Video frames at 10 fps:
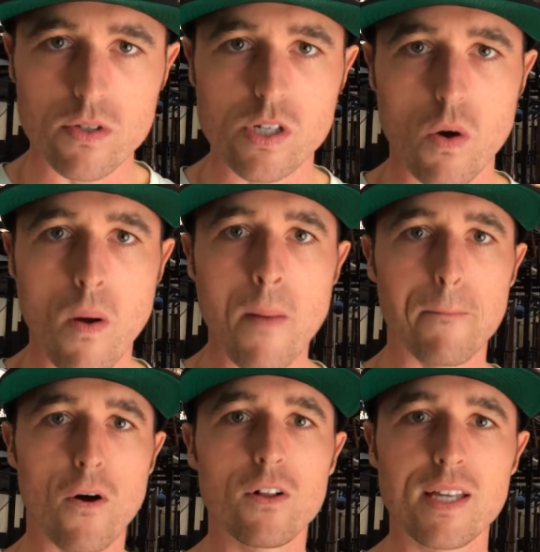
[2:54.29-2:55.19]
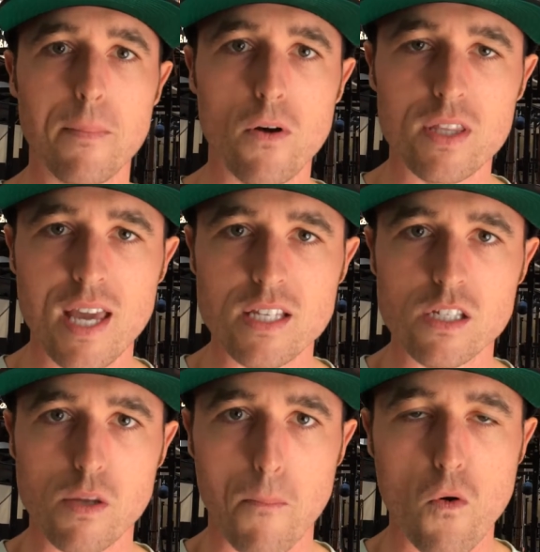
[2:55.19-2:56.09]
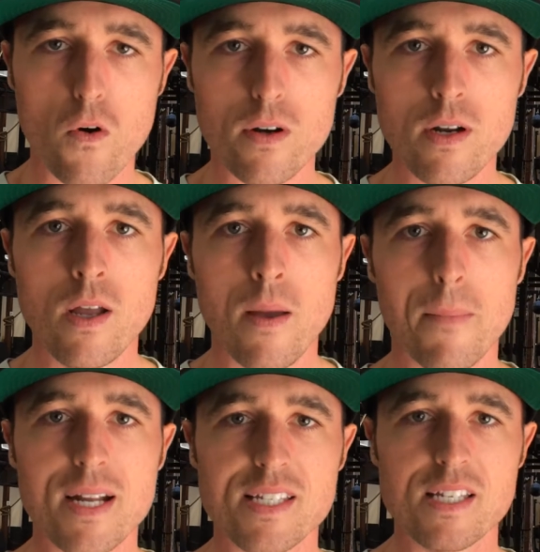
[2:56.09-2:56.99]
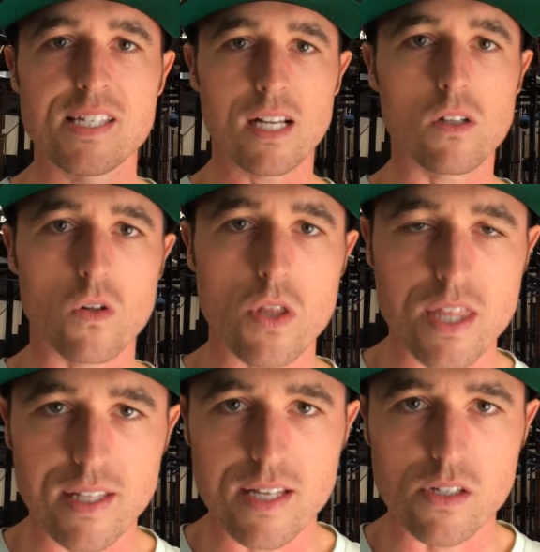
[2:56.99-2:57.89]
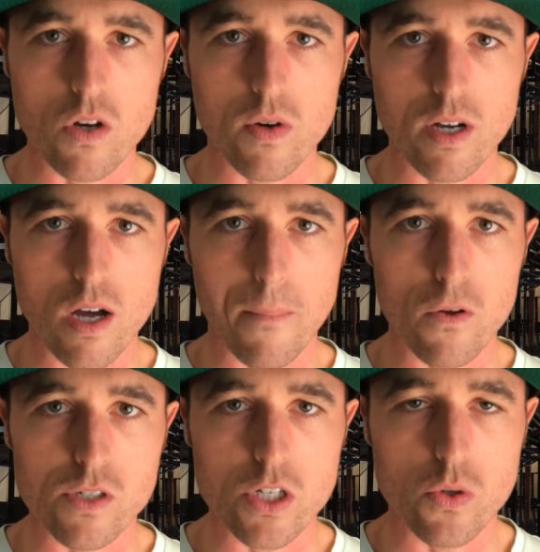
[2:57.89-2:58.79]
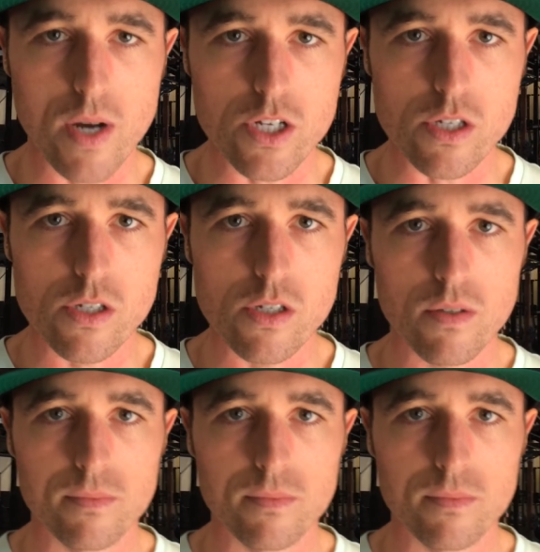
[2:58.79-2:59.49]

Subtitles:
So pulling in both cases is important, but it's a cyclical thing that's going on in both situations.